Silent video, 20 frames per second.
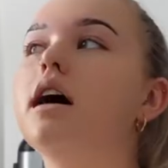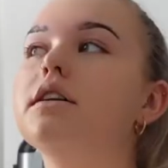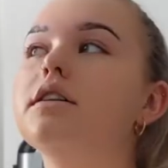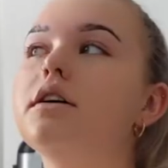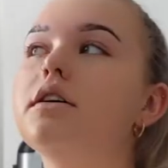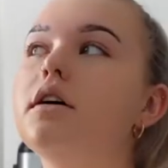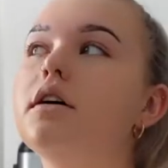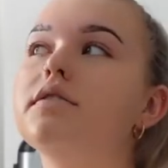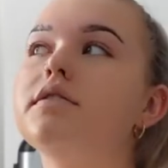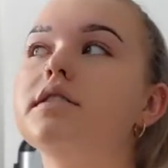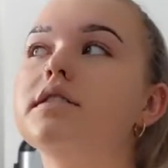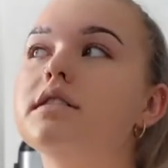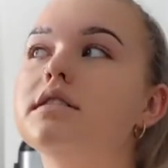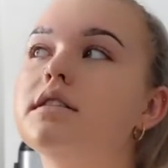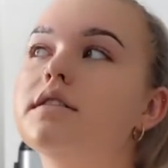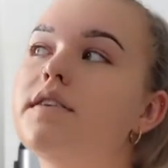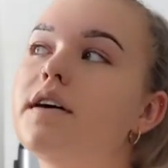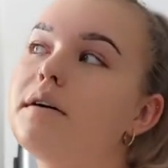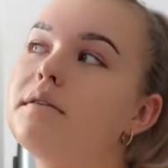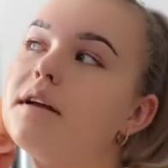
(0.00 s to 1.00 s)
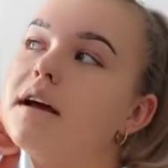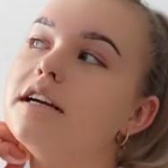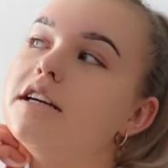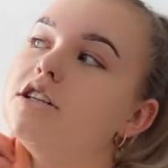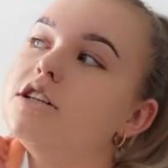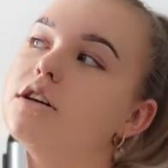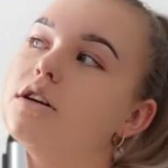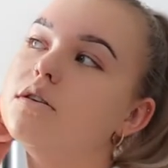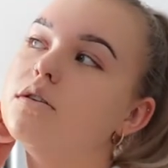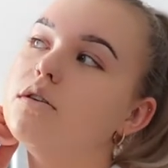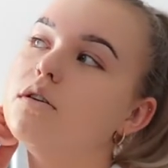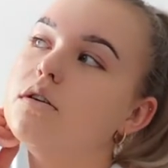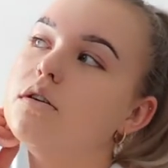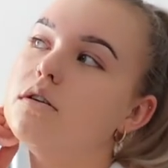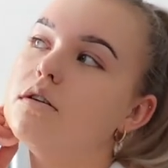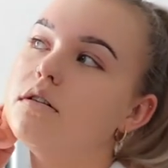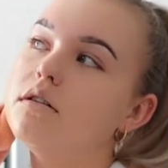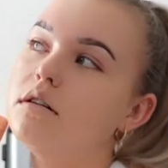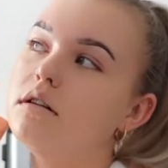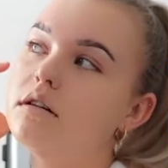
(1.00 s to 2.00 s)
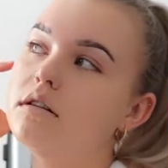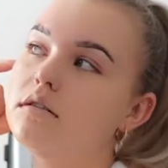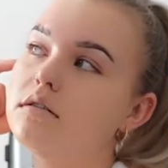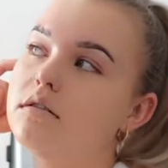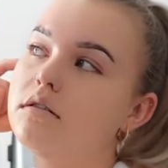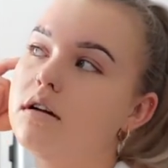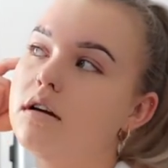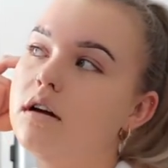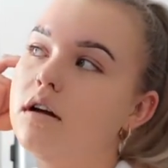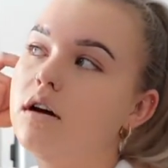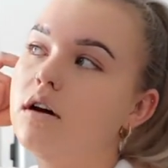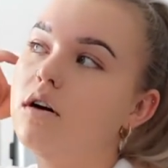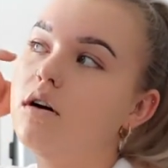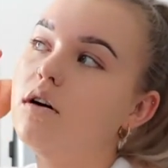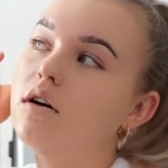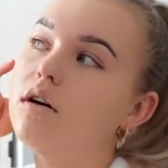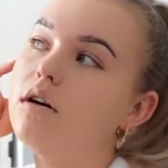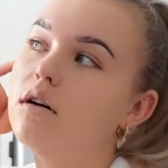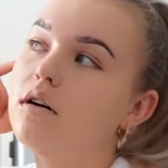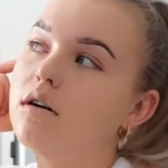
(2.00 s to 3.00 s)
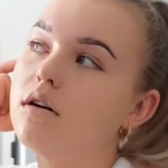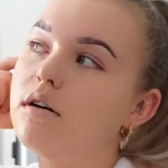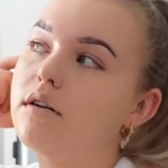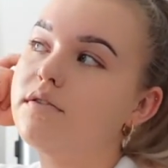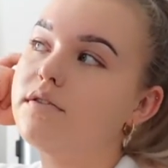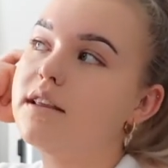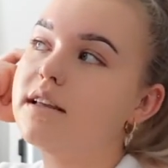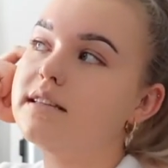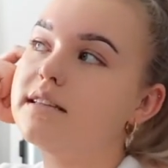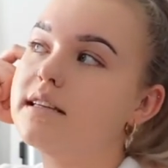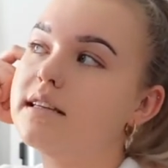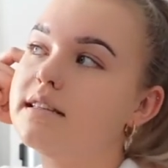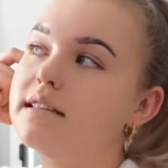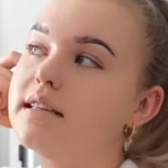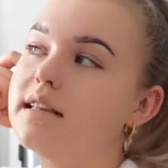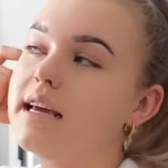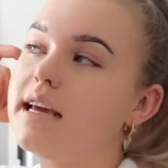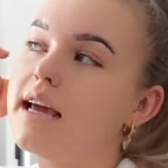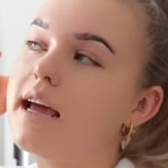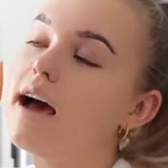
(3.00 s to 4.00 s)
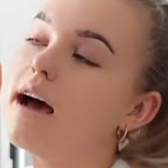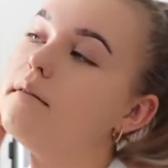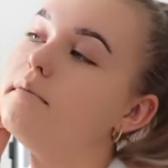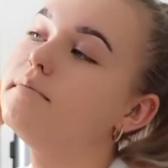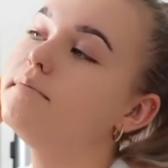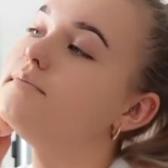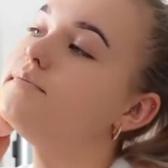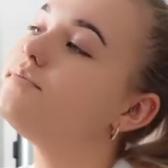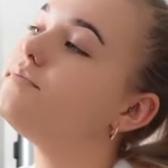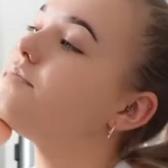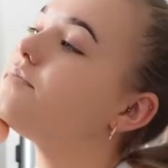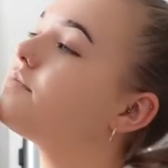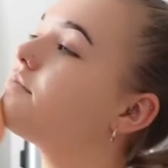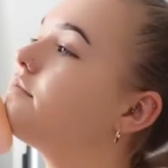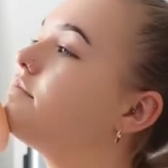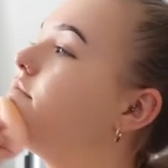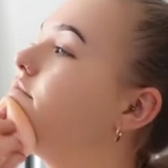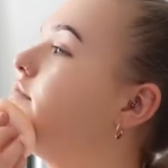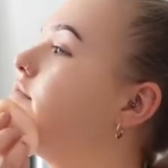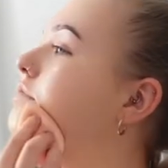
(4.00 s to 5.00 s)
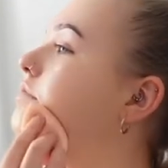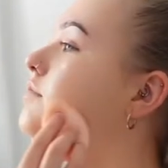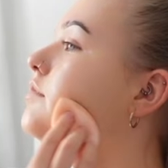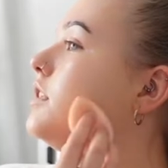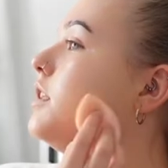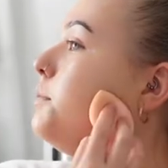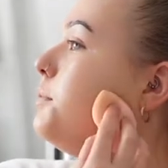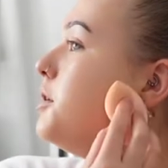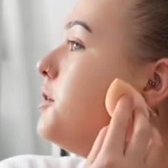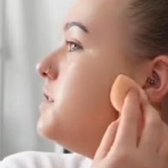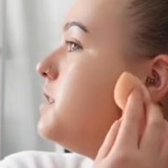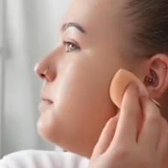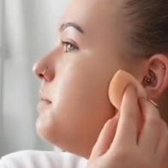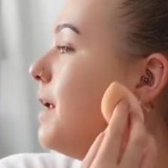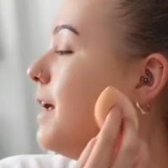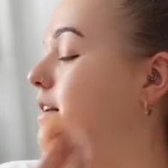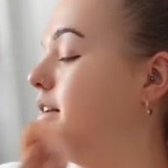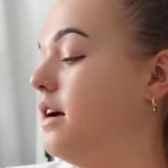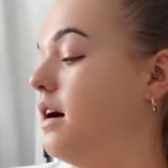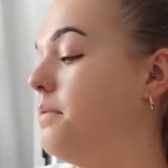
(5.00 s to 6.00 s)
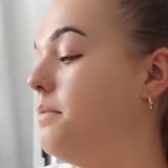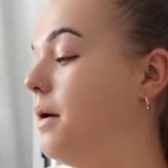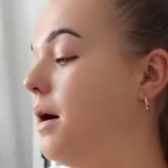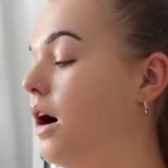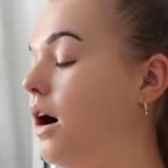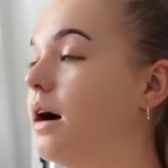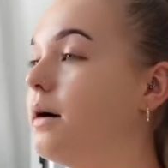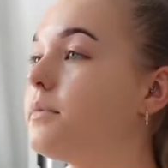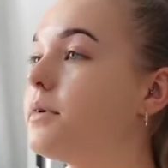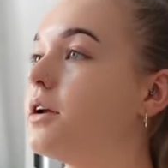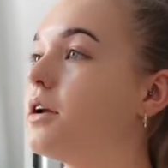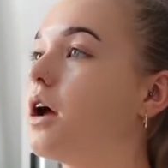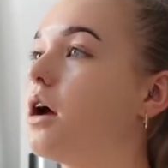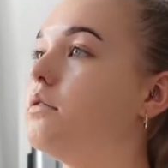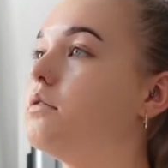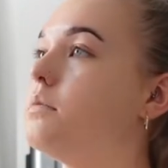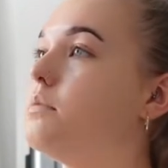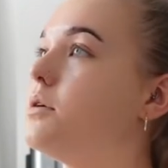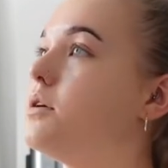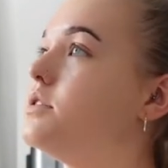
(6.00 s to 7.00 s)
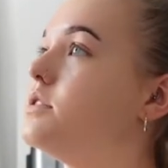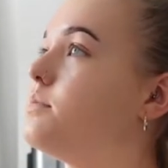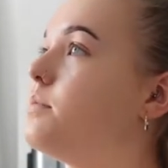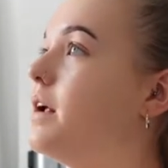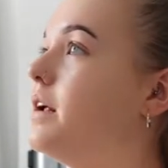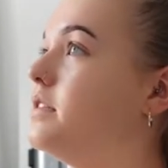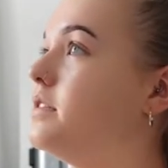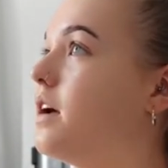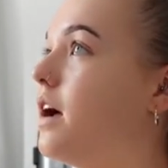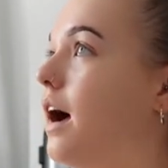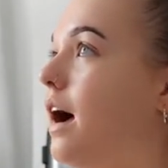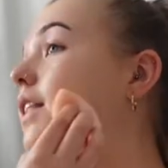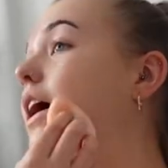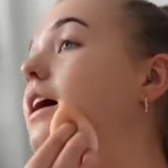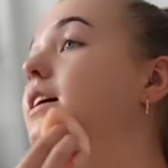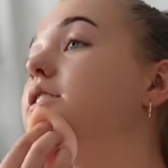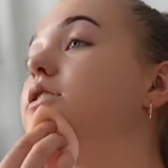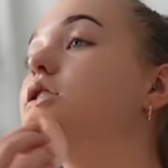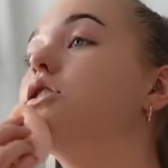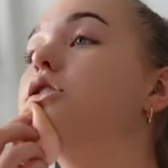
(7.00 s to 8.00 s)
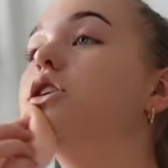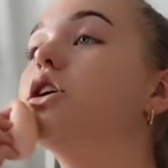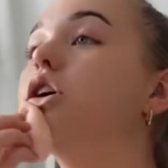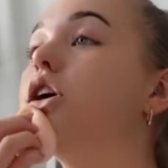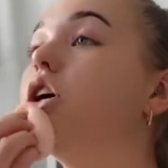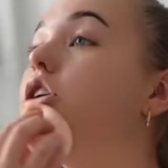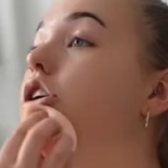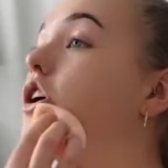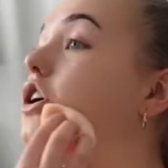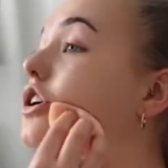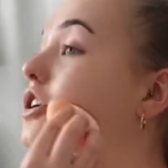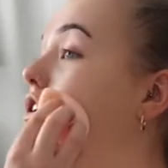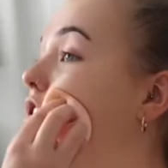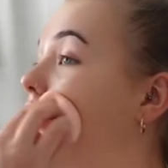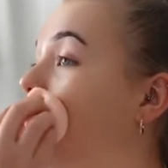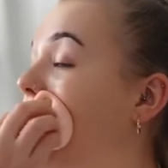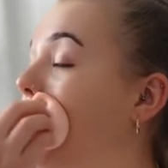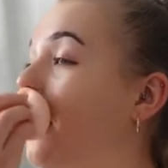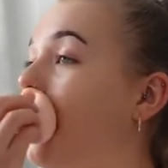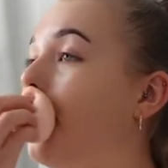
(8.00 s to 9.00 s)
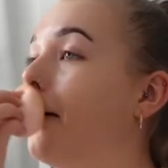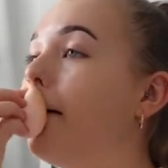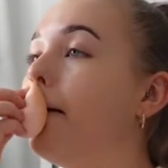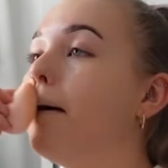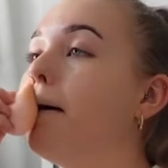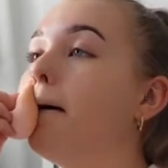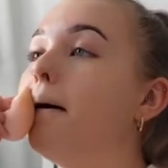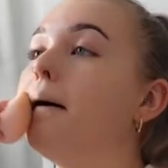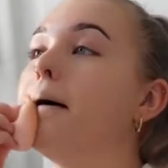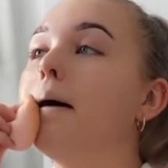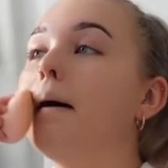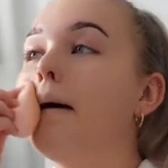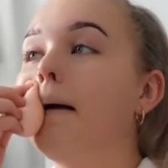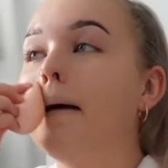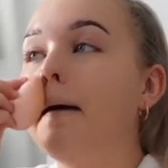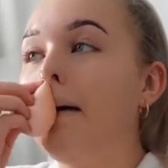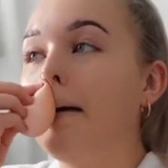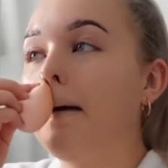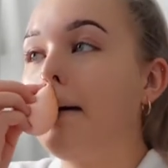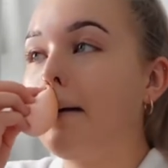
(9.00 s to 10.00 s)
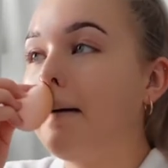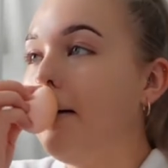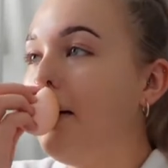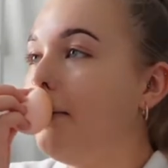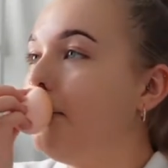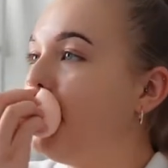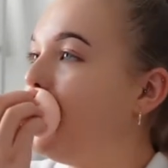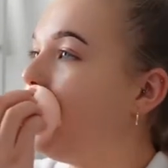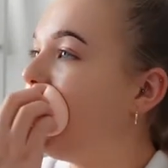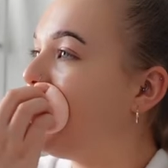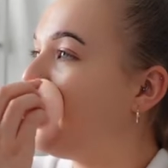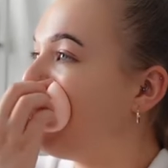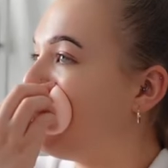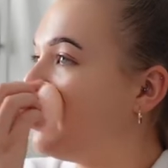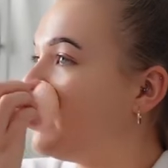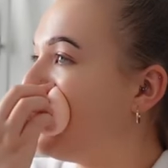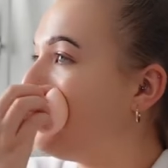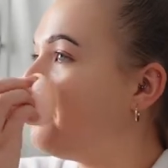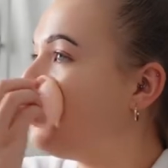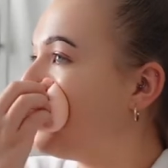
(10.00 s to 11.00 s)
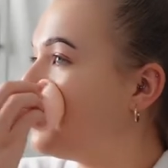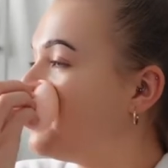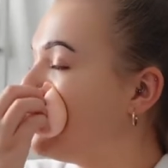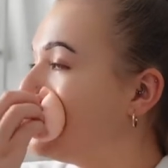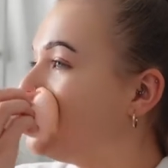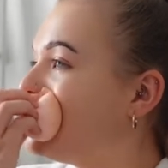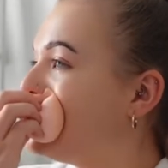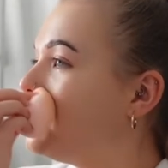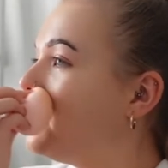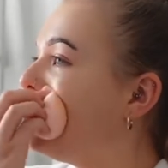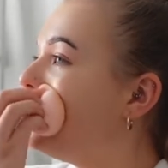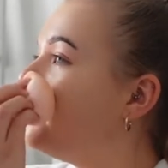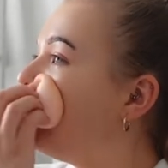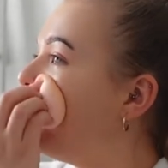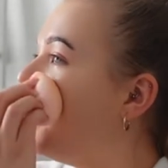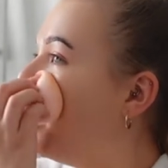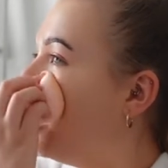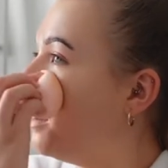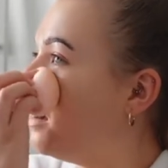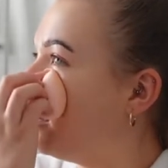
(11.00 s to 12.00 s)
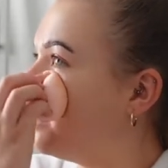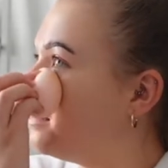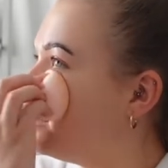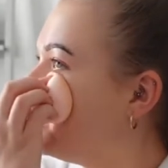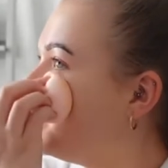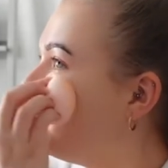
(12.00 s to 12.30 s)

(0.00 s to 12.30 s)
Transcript: I don't know if this is the foundation or, oh, or if this is the, um, the Beauty Blender, but I'm going to go with the Beauty Blender. That is good. Can't believe I didn't buy this sooner.